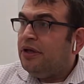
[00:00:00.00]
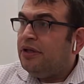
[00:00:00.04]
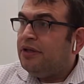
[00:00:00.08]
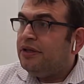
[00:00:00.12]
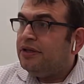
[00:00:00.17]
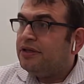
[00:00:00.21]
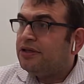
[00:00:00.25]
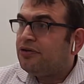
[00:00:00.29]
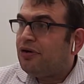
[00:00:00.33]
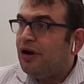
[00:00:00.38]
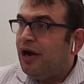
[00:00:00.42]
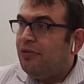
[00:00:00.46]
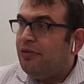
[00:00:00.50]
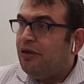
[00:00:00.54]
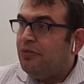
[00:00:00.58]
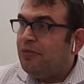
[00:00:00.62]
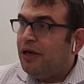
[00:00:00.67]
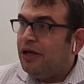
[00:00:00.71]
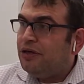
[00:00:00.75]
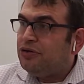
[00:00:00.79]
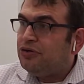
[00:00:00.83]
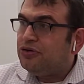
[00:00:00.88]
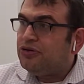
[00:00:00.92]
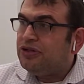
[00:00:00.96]
describe the
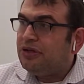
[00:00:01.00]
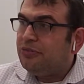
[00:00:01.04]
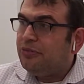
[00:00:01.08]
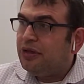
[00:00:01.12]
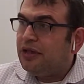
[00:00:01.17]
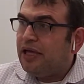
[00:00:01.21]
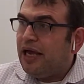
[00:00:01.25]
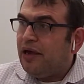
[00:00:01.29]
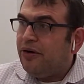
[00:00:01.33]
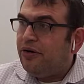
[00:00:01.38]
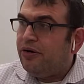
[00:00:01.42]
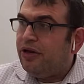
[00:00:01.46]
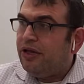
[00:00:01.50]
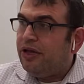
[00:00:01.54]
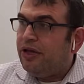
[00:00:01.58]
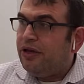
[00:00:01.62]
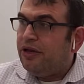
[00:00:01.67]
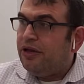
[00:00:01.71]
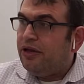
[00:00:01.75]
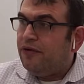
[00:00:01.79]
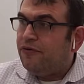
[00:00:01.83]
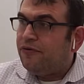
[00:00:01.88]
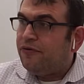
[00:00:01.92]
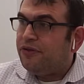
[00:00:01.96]
major similarity
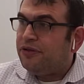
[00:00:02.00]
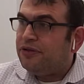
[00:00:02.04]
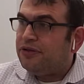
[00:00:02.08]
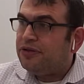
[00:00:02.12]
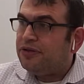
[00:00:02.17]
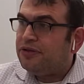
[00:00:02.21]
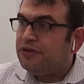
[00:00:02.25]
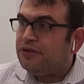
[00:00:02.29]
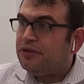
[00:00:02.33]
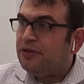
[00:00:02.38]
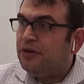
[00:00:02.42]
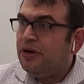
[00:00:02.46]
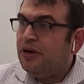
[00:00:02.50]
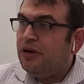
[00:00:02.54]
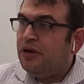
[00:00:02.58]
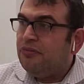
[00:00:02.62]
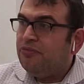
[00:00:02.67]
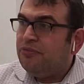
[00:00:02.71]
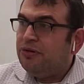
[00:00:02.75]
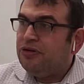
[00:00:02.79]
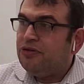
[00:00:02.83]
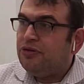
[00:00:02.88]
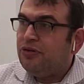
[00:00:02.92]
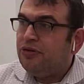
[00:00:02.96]
and differences
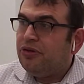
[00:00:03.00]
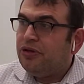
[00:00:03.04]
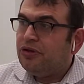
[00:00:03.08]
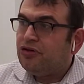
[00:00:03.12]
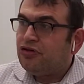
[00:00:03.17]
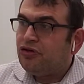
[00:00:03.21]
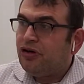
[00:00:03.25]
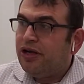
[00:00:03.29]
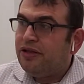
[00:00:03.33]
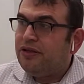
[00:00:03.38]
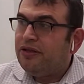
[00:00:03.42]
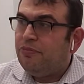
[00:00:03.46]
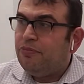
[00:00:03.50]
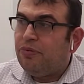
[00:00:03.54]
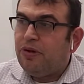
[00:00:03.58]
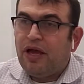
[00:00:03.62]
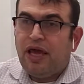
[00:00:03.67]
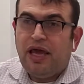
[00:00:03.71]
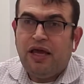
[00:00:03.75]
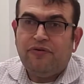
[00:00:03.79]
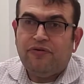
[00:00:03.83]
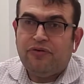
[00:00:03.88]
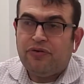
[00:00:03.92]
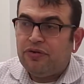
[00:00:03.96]
between the trait and
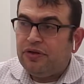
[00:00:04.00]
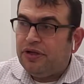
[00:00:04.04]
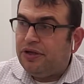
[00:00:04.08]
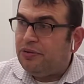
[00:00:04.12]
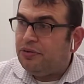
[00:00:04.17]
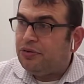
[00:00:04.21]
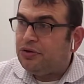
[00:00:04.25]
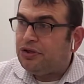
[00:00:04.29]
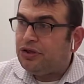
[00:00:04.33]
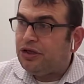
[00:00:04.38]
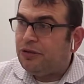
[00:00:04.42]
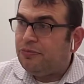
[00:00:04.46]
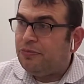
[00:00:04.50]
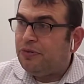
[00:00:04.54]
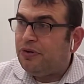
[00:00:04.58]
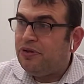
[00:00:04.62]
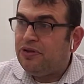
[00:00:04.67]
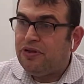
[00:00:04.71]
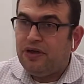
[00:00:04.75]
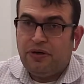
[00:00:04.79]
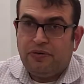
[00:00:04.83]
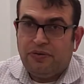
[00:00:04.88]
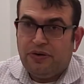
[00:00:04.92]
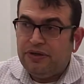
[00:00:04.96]
behavioral leadership
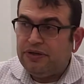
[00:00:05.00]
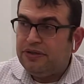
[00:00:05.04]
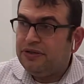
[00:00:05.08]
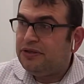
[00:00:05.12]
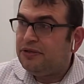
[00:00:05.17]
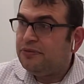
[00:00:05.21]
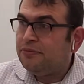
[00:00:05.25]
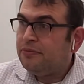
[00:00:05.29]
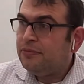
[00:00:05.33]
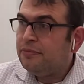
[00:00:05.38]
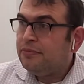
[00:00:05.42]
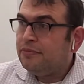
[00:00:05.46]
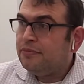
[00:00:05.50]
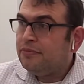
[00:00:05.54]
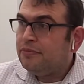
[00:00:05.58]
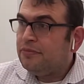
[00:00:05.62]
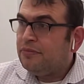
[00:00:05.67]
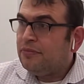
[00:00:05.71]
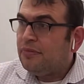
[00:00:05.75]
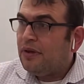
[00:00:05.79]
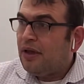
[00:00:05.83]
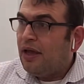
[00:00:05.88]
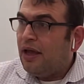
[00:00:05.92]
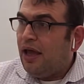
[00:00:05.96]
theories,
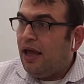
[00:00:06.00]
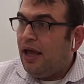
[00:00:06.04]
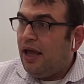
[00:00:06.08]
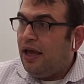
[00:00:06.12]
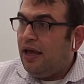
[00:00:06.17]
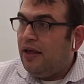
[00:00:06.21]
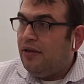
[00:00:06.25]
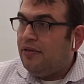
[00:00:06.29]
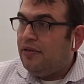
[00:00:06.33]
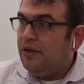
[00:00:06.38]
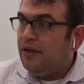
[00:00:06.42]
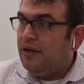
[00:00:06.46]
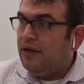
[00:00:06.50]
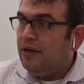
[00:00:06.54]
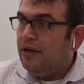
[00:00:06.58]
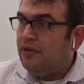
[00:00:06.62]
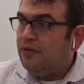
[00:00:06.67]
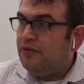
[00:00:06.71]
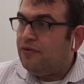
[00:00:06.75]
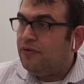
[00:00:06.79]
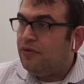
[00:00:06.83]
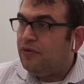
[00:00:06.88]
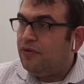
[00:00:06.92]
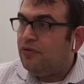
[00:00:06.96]
and the
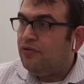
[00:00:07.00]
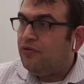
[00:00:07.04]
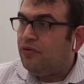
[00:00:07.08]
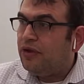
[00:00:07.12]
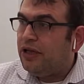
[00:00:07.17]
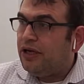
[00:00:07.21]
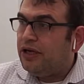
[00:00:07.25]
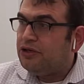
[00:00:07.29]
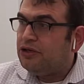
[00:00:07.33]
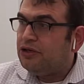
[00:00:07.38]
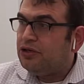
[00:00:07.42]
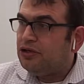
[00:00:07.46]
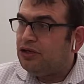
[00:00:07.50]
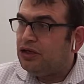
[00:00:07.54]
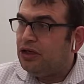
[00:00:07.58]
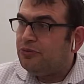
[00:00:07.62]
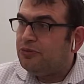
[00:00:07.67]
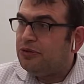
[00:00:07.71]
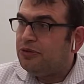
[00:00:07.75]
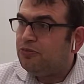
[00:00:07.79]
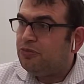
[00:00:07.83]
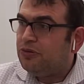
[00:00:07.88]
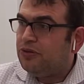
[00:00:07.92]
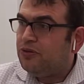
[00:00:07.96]

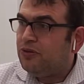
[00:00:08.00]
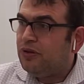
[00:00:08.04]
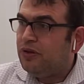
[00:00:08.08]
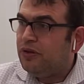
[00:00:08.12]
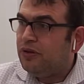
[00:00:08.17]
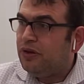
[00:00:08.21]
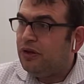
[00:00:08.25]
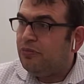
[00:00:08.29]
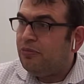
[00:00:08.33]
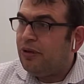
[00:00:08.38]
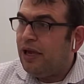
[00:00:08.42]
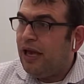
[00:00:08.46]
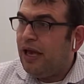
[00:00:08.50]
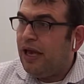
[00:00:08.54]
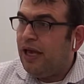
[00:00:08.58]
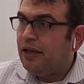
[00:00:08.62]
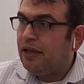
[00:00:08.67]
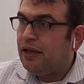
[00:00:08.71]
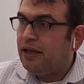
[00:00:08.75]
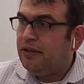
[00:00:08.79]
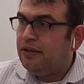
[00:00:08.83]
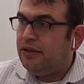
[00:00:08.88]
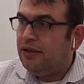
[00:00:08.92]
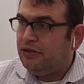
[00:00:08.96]
interrelationships between them and
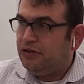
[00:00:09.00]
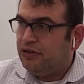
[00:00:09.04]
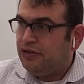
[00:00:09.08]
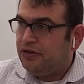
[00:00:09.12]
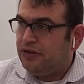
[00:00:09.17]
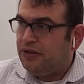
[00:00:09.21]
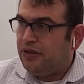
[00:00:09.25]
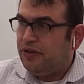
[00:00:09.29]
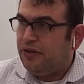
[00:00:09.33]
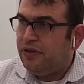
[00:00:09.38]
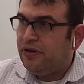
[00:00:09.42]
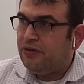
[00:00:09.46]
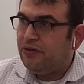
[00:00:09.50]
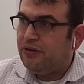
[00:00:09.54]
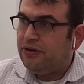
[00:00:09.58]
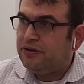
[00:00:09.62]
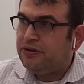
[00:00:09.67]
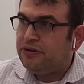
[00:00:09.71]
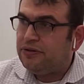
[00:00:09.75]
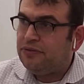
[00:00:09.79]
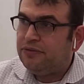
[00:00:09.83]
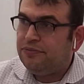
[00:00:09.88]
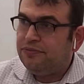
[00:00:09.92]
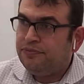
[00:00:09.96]
contingency
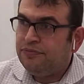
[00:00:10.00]
theories.